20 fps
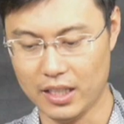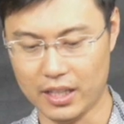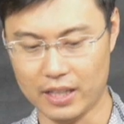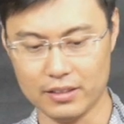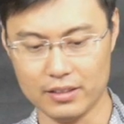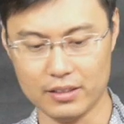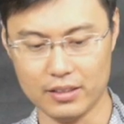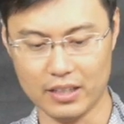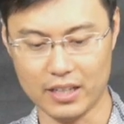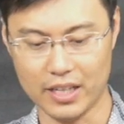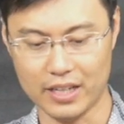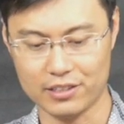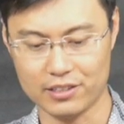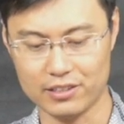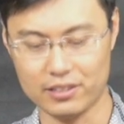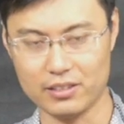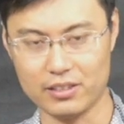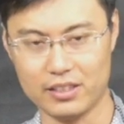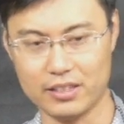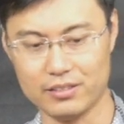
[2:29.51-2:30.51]
And
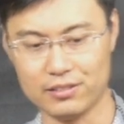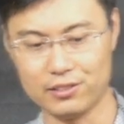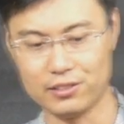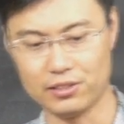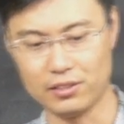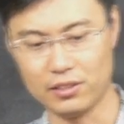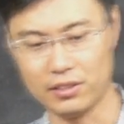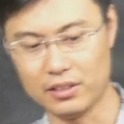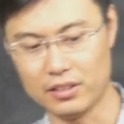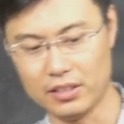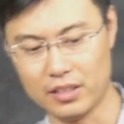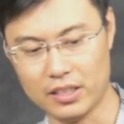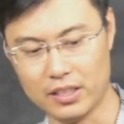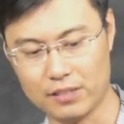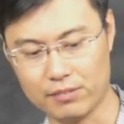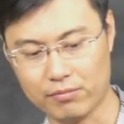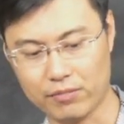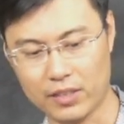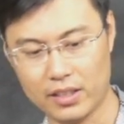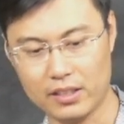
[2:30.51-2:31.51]
actually, you can see
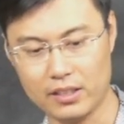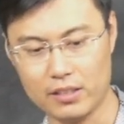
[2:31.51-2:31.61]
the